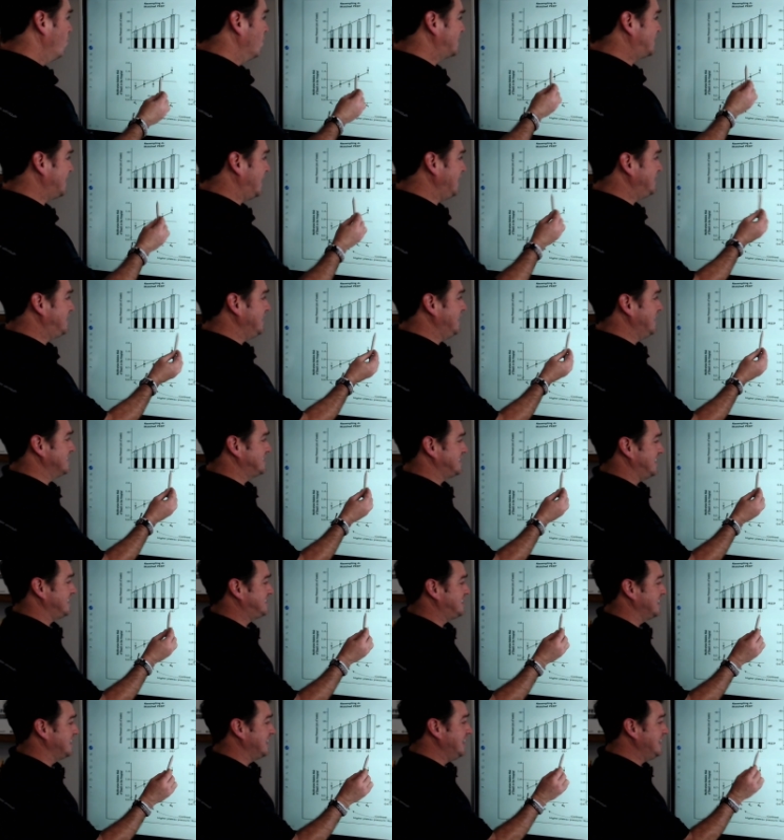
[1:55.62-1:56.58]
what they did is
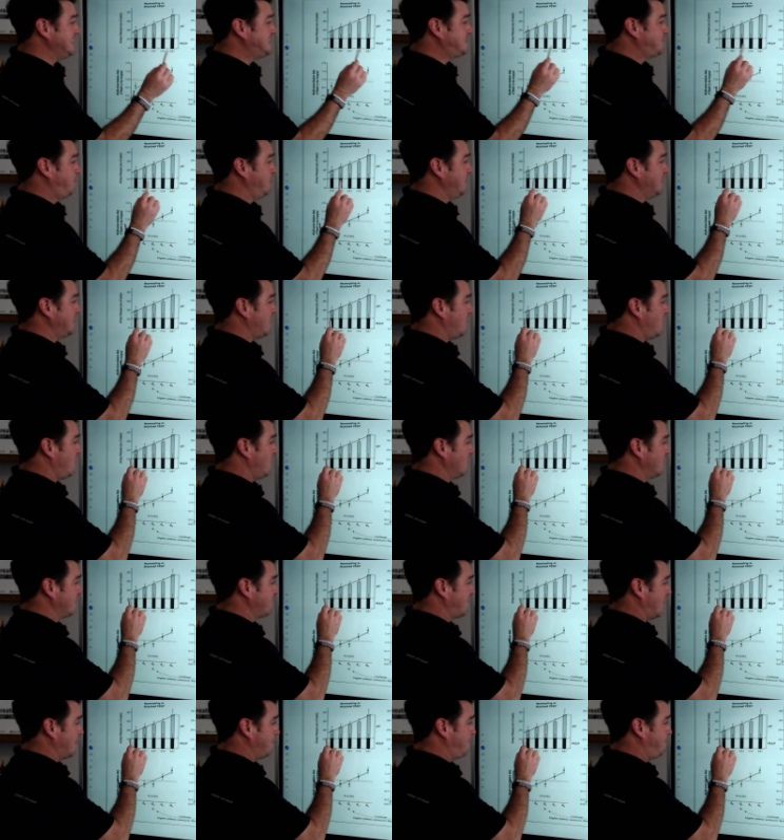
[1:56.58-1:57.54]
they said, let's put
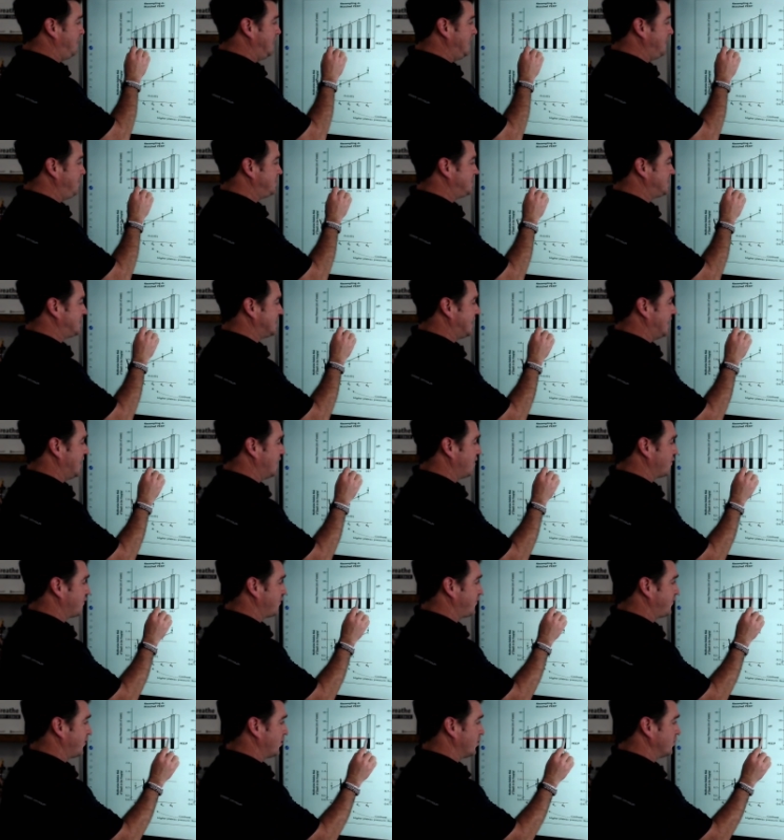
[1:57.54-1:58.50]
all of our peeps
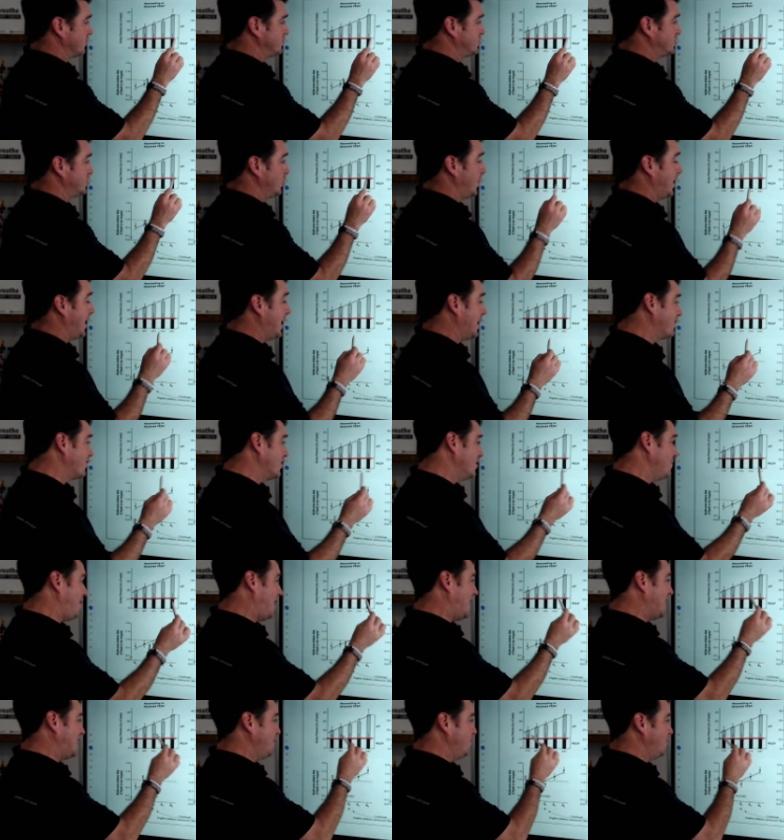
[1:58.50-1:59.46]
together first. So
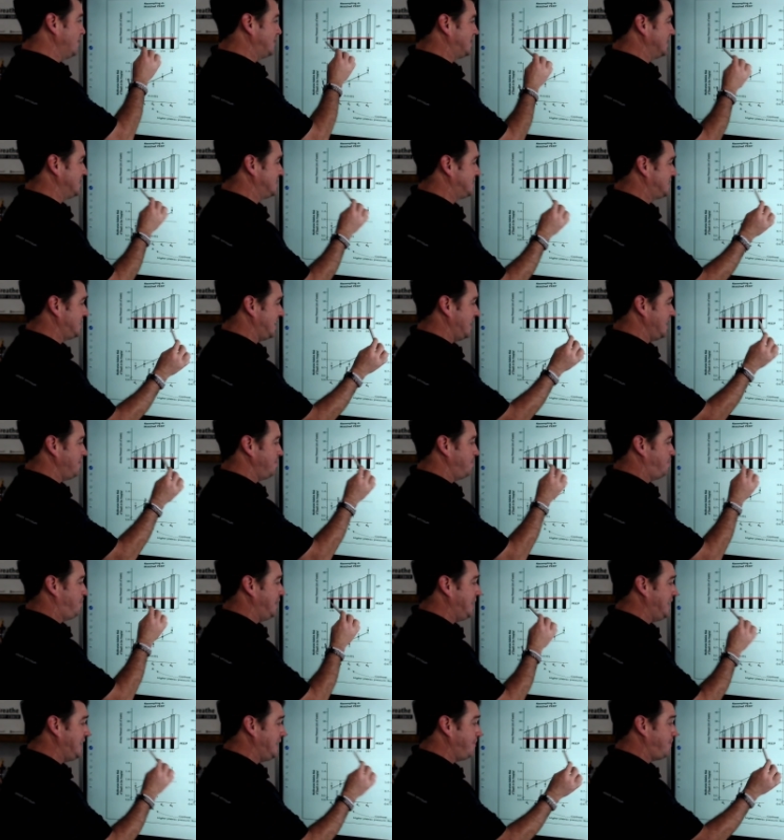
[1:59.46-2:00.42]
everybody with the same
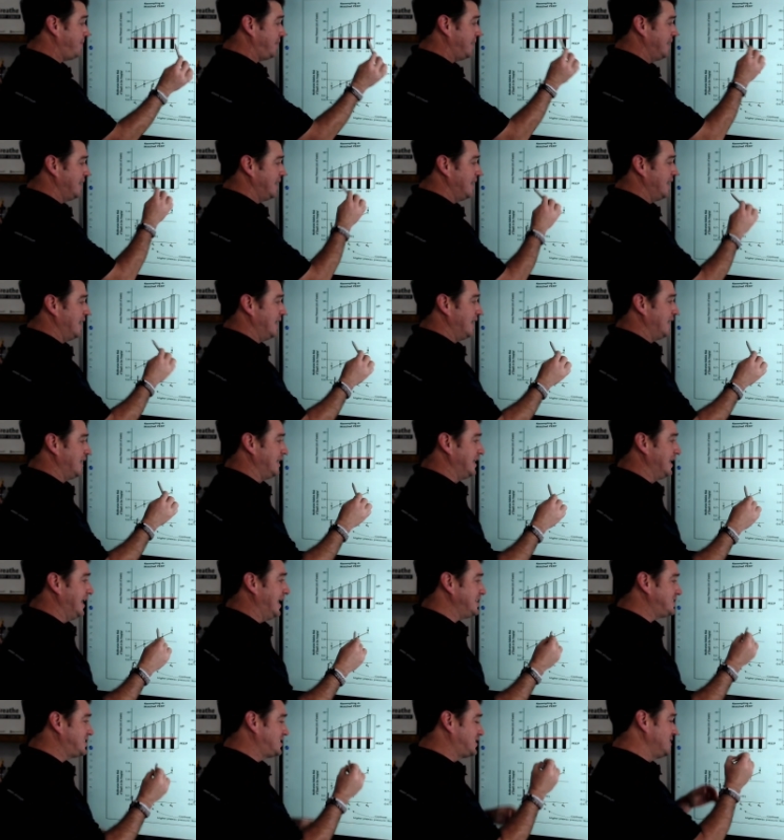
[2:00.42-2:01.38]
peep,
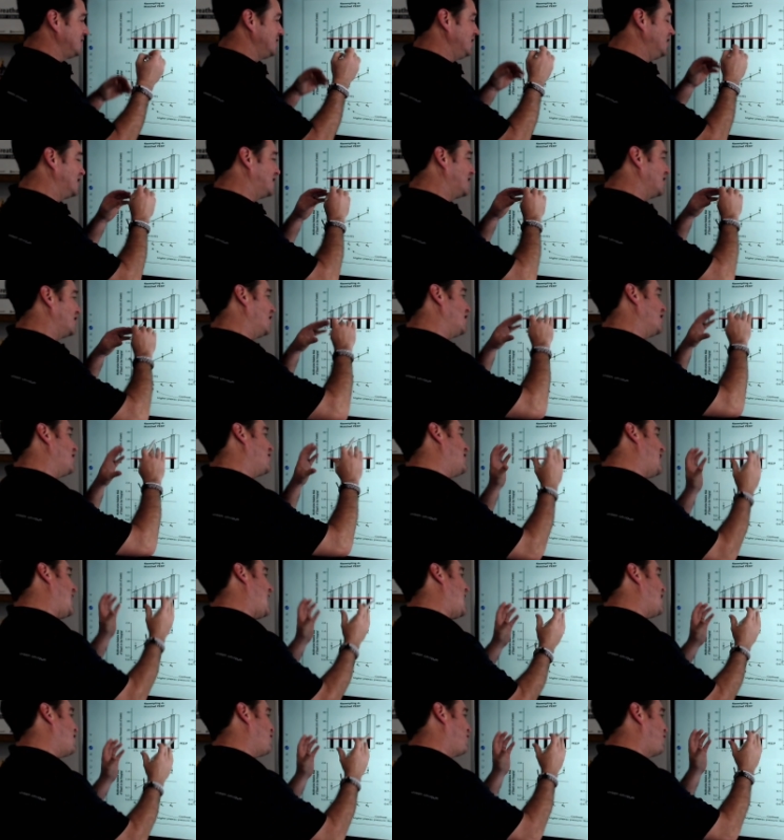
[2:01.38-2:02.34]
let's look at
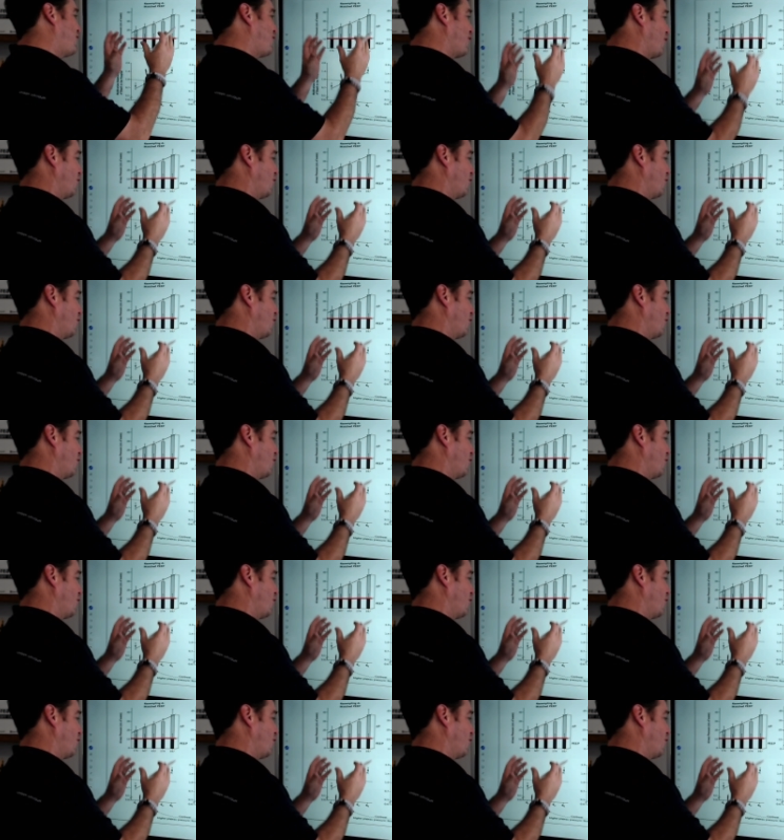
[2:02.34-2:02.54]
that